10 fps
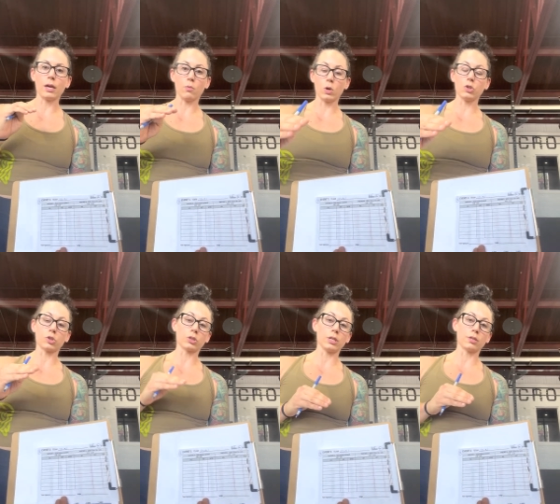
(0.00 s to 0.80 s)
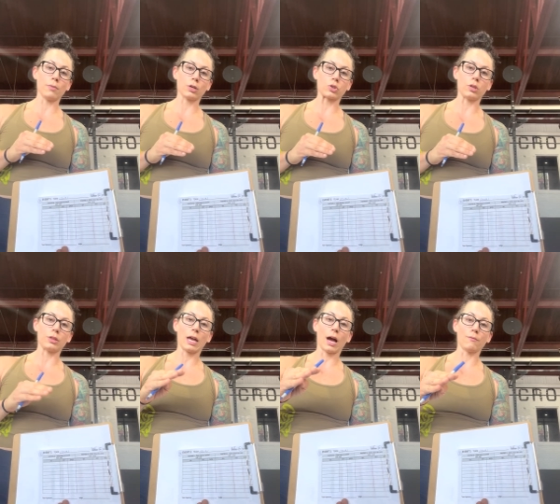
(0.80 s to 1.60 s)
We just need to make sure that
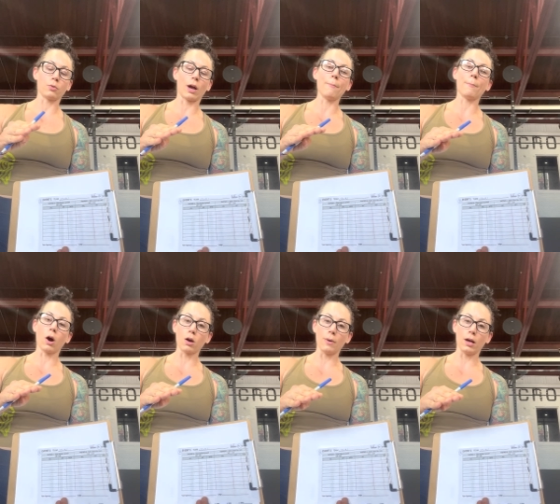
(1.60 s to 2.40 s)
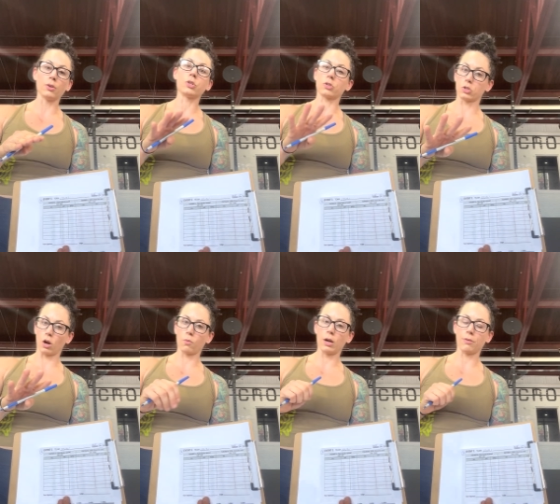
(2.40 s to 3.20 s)
they have the right barbell to
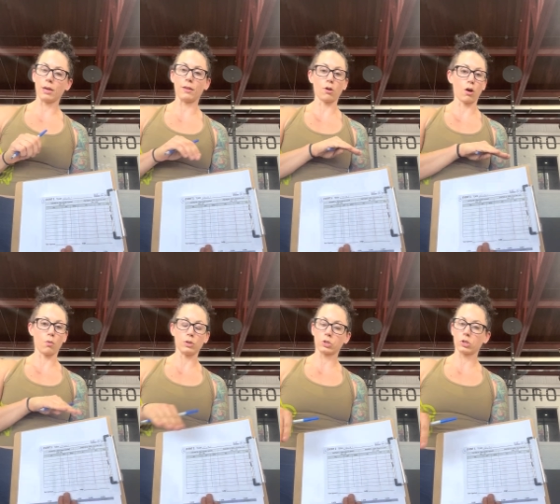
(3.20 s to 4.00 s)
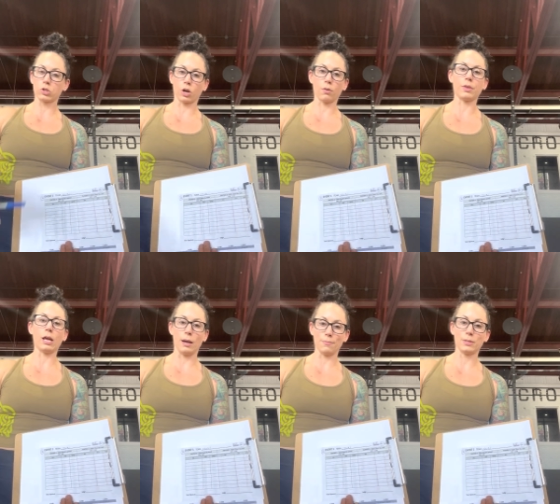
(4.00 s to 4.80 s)
start with, and they're always gonna start with an
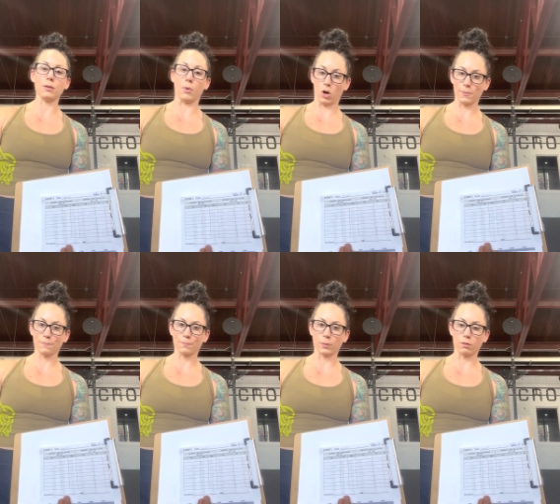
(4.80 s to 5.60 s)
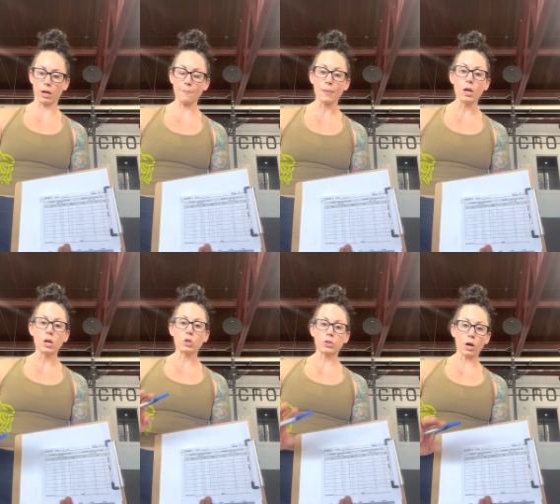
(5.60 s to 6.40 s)
empty bar, all right?
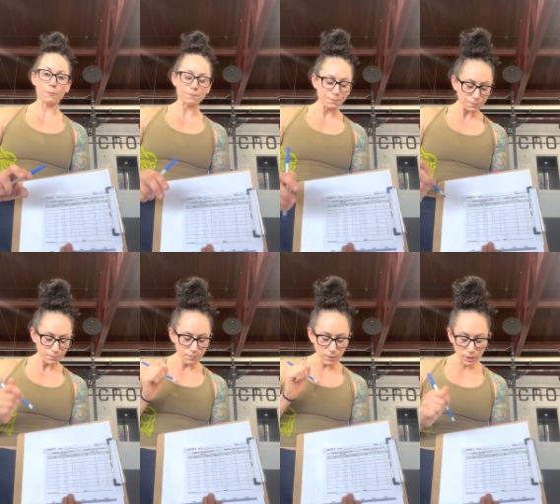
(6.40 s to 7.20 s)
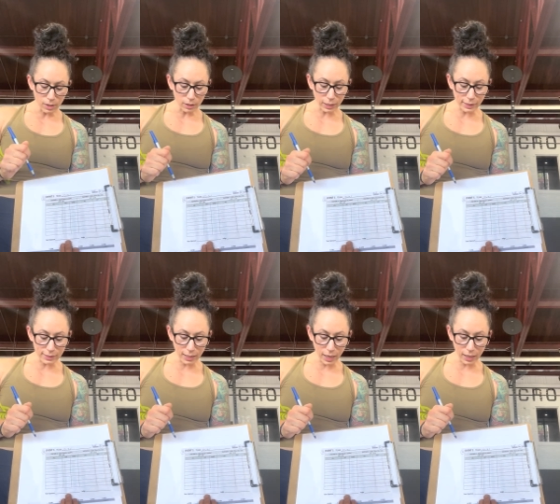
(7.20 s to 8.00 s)
So
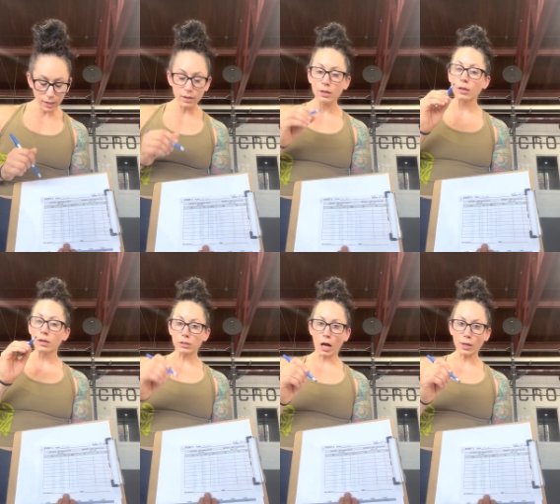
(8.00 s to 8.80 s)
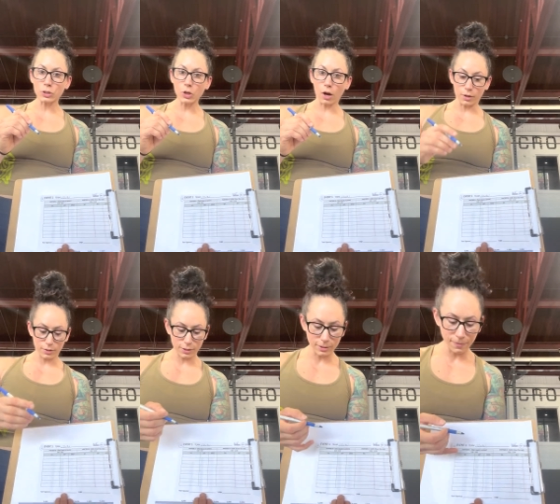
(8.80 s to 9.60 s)
let's say clock starts.